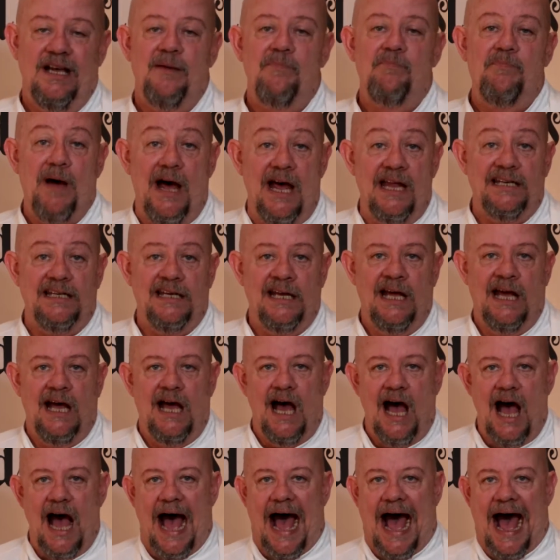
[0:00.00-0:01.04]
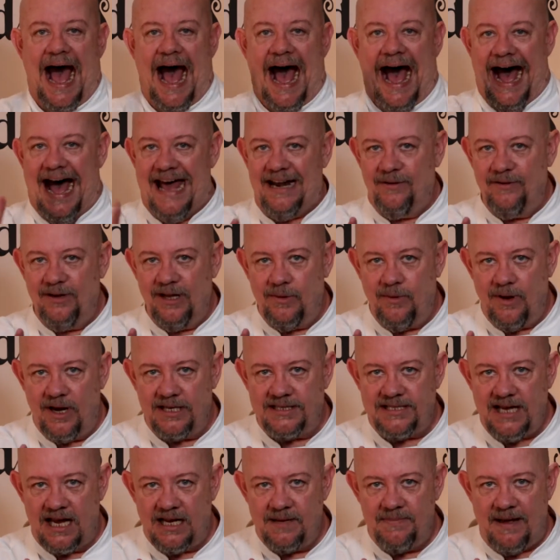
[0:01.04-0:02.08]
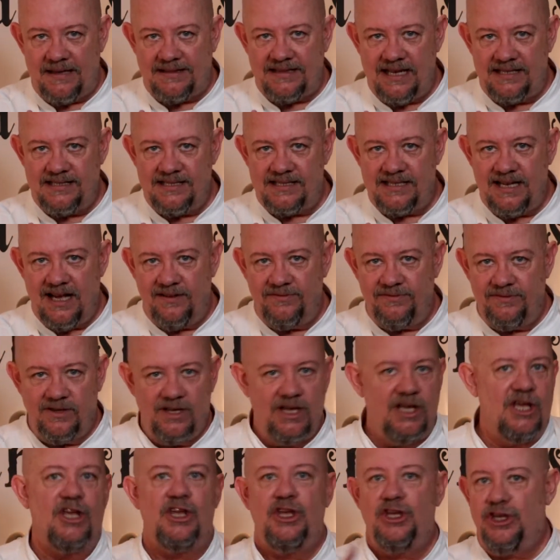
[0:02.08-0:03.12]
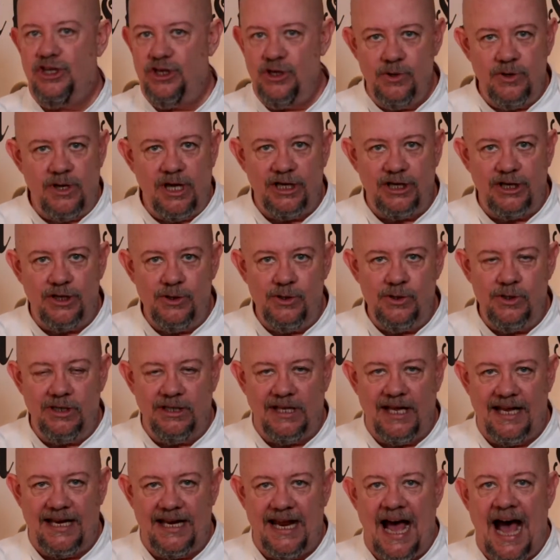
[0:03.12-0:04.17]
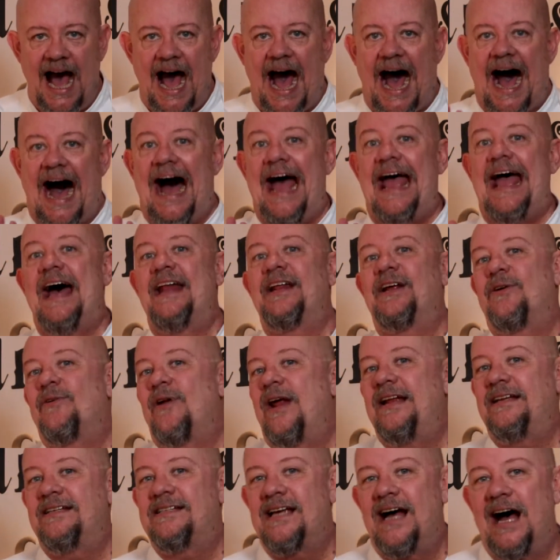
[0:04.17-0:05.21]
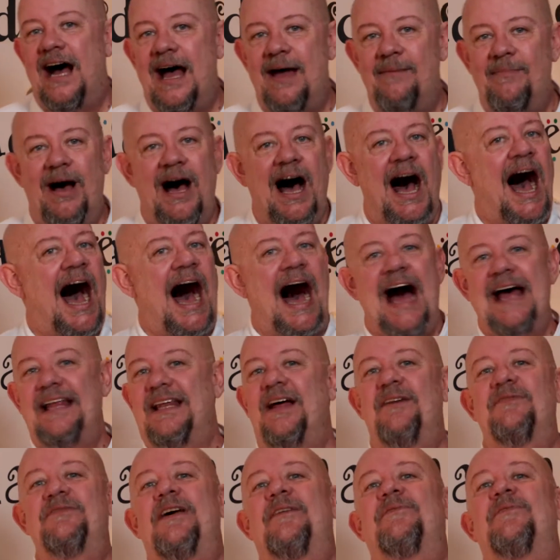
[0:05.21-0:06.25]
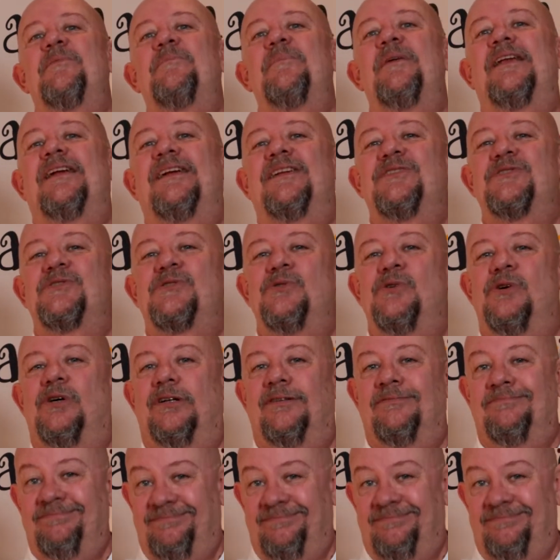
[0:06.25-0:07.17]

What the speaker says: But I don't really want to talk about that stuff. You can Google it. I had a great time. I loved every minute of school.